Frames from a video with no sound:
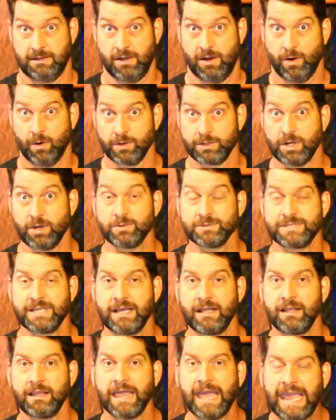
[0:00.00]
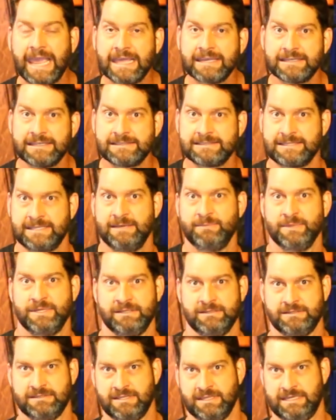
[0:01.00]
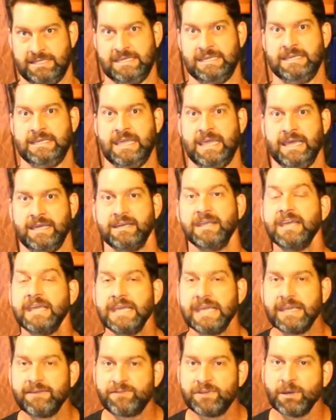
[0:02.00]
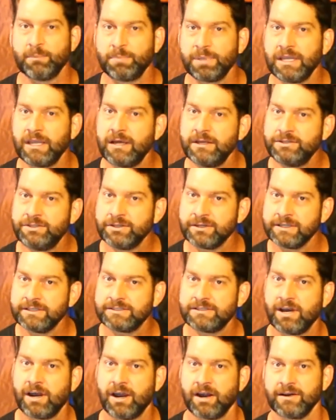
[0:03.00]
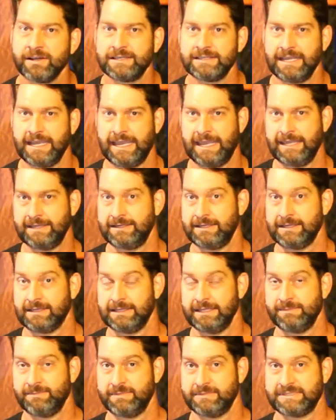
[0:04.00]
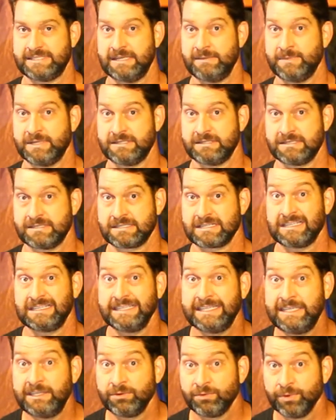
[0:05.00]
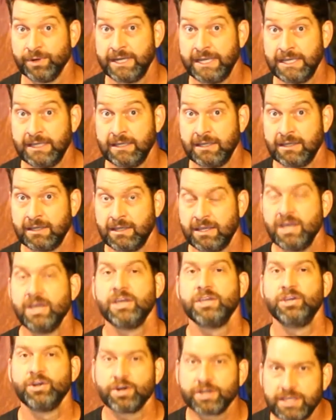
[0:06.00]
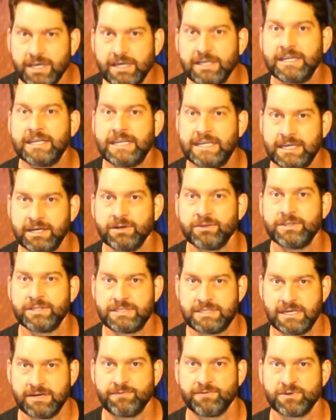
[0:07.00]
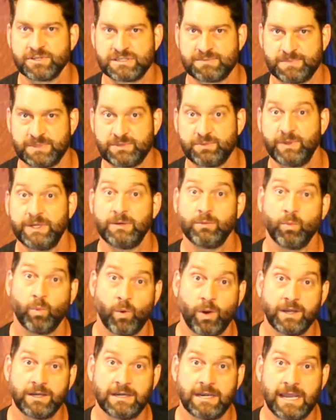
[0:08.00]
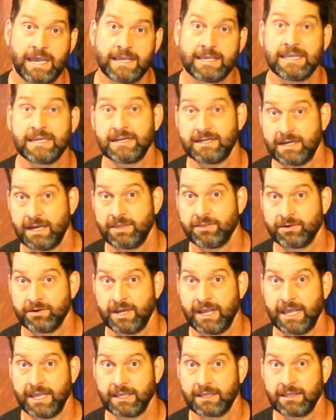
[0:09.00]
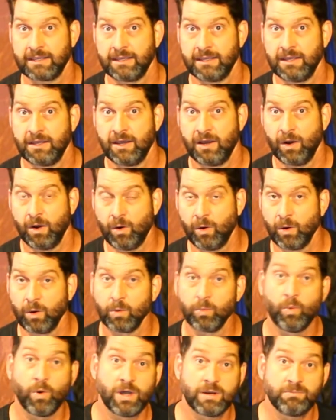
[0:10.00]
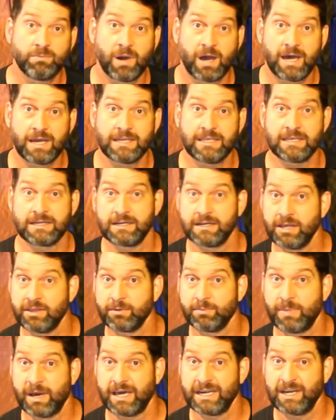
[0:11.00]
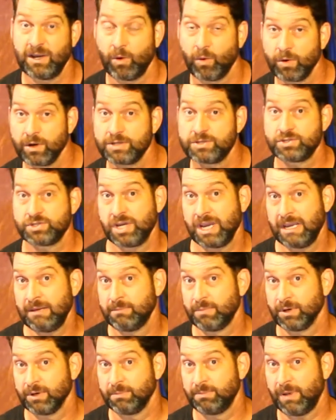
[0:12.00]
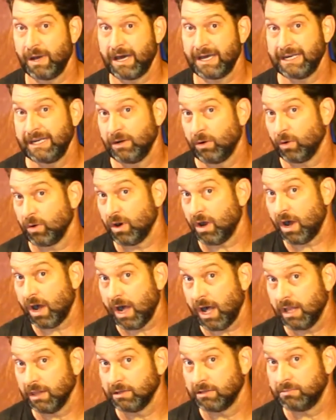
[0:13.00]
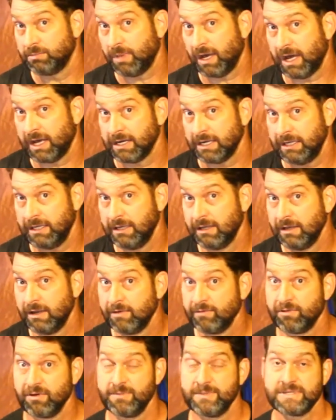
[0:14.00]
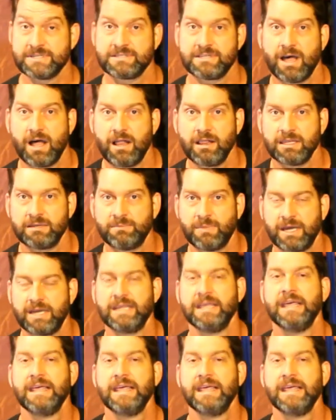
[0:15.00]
Or don't tell Andy Timmons that he can't. If you plug your guitar into Andy Timmons' clean rig, you're going to hear the difference between one neck and another neck, or one body and another body, or a chambered body or a hollowed body from a solid body.